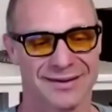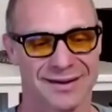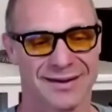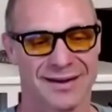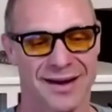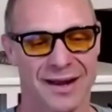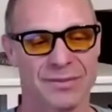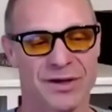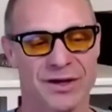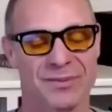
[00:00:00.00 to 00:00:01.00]
I,
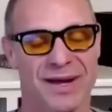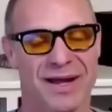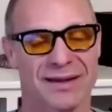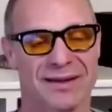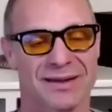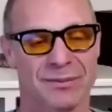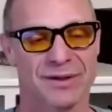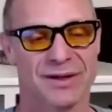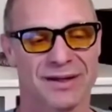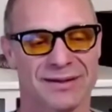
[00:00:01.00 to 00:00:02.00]
am good, Mike. I'm
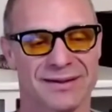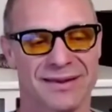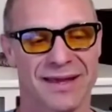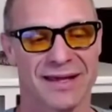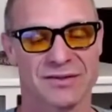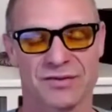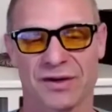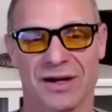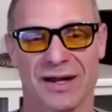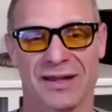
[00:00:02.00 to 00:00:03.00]
good. Thanks
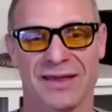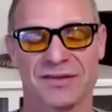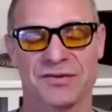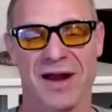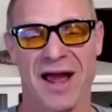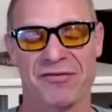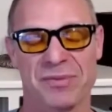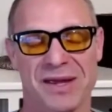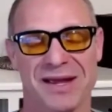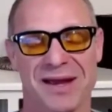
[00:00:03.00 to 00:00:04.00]
for uh, thanks for having
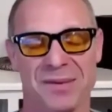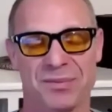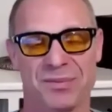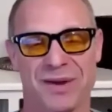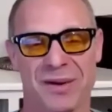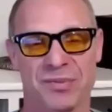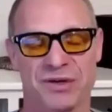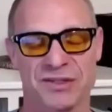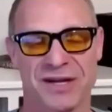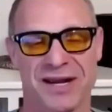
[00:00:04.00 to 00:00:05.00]
me. I, I
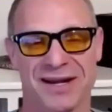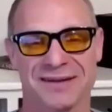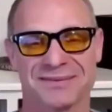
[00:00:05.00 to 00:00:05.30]
appreciate it.